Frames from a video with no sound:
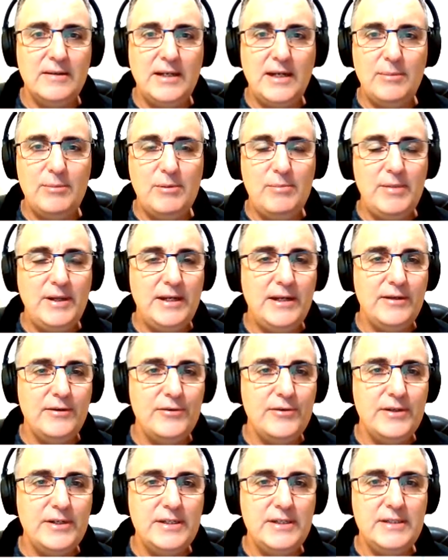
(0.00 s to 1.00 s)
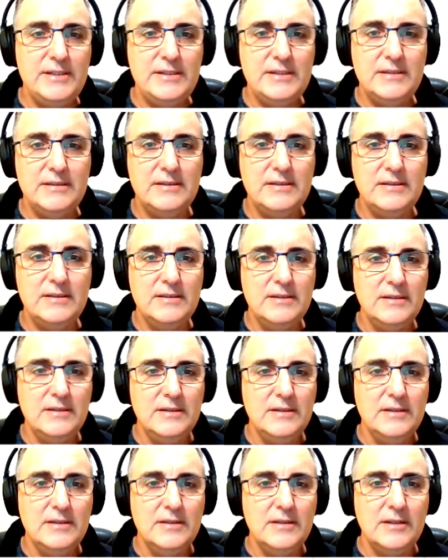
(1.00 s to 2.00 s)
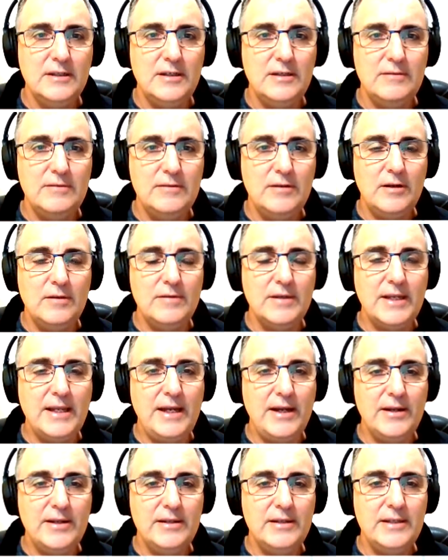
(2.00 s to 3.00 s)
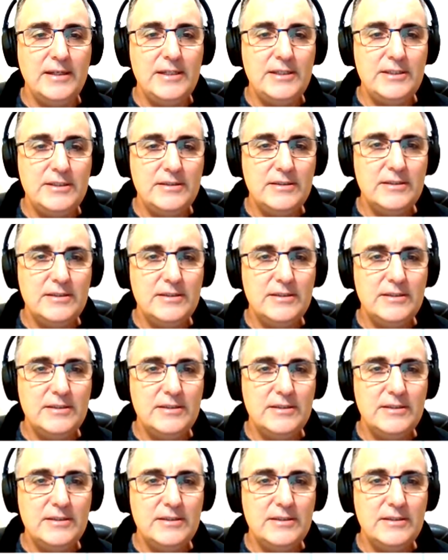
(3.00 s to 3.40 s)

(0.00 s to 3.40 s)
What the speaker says: upper boundaries and of a calculation.